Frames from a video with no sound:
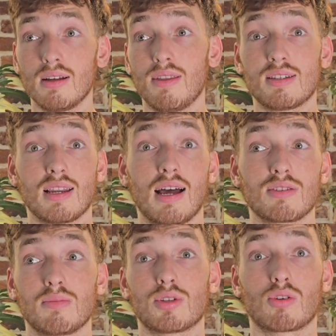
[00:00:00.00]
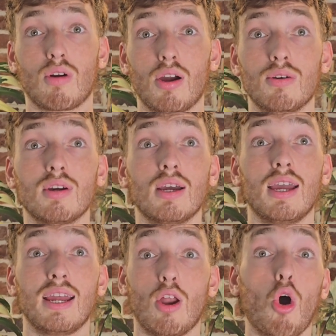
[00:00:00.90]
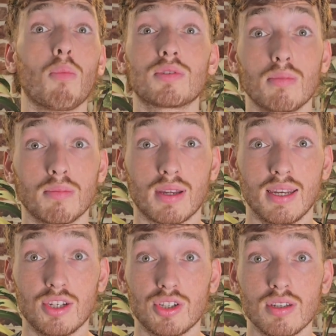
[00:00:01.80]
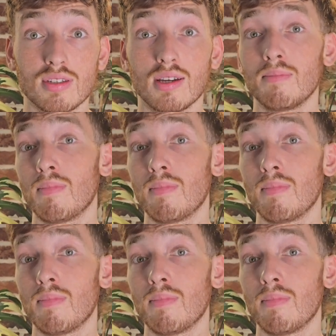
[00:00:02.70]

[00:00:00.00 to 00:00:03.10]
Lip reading: This allows them to grow in optimum conditions,